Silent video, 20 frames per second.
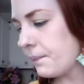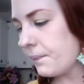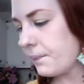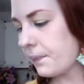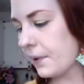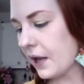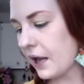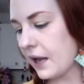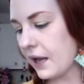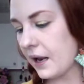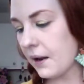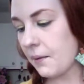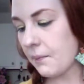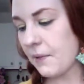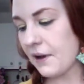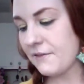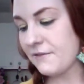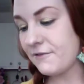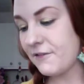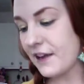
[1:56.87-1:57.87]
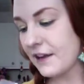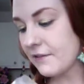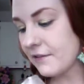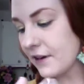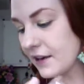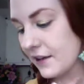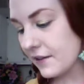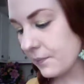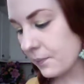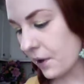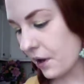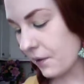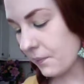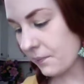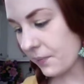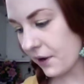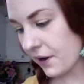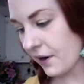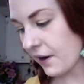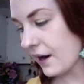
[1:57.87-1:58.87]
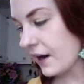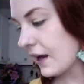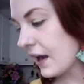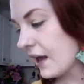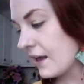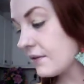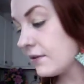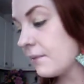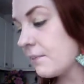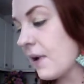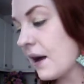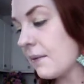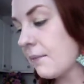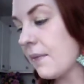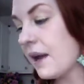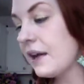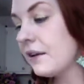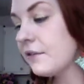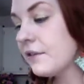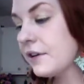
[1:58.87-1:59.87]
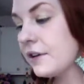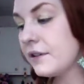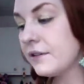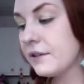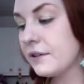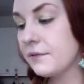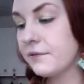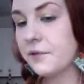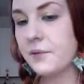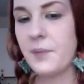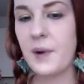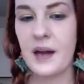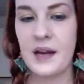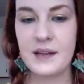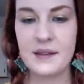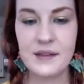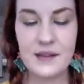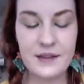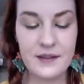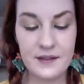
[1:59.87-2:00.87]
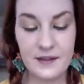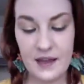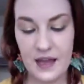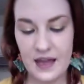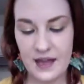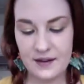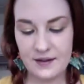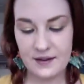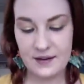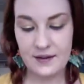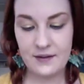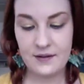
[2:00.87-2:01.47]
but my favorite is Pom Purin, and my main reason for buying this set